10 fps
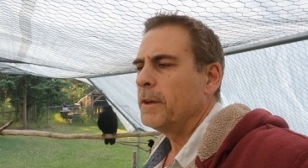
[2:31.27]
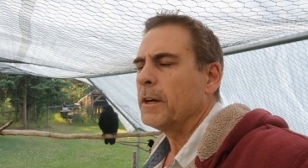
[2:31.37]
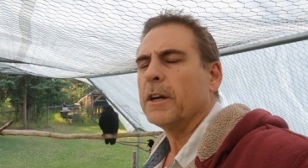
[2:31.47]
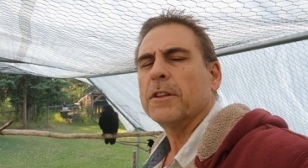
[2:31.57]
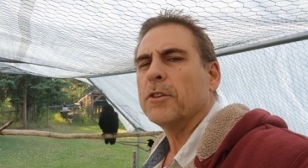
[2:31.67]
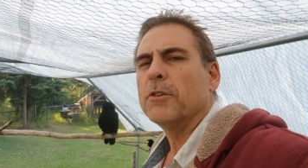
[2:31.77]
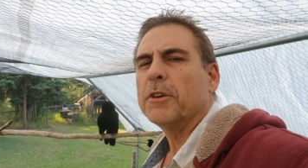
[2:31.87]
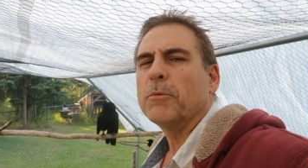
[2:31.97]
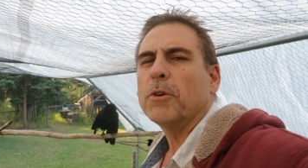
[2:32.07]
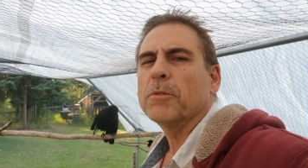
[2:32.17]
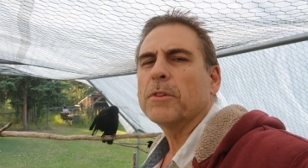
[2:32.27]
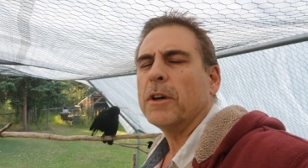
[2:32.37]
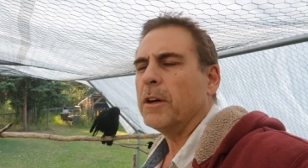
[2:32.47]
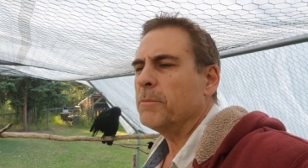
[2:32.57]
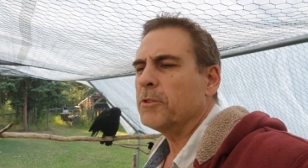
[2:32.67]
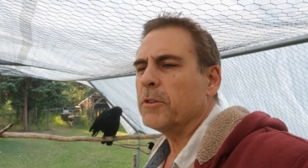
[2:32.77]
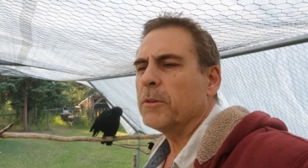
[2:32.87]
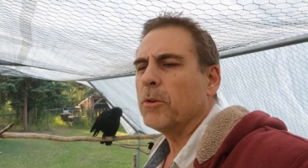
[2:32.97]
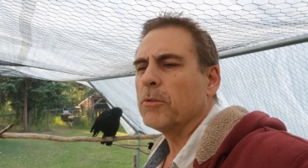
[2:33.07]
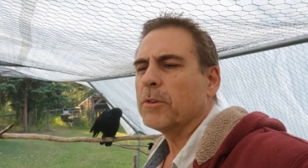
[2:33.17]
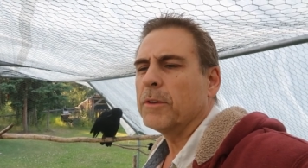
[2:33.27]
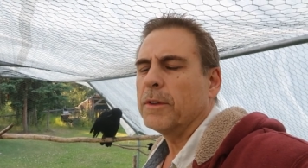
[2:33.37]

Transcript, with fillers: Uh, no, he won't. I- am sure he won't.